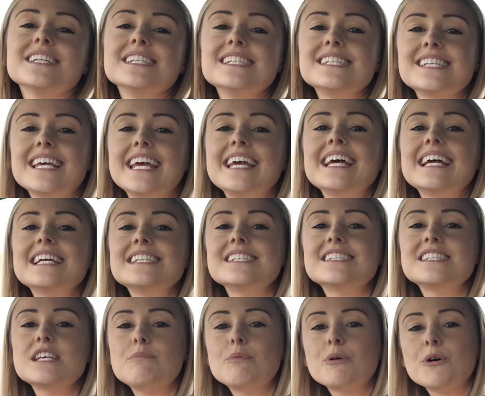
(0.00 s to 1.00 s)
you can see,
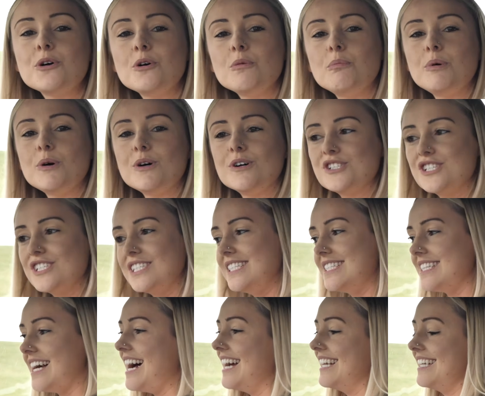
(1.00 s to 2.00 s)
it's a typical Porsche
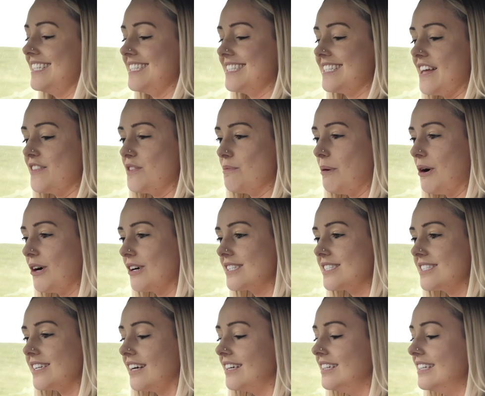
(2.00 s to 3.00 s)
design inside the
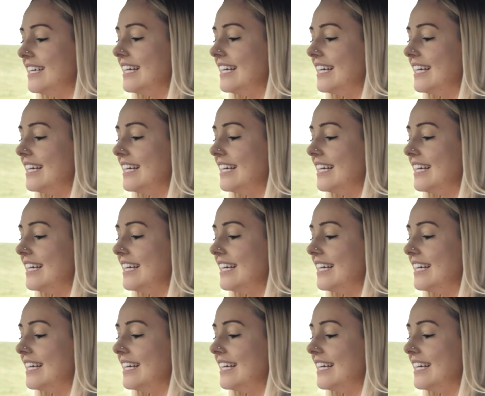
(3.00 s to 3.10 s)
Boxster.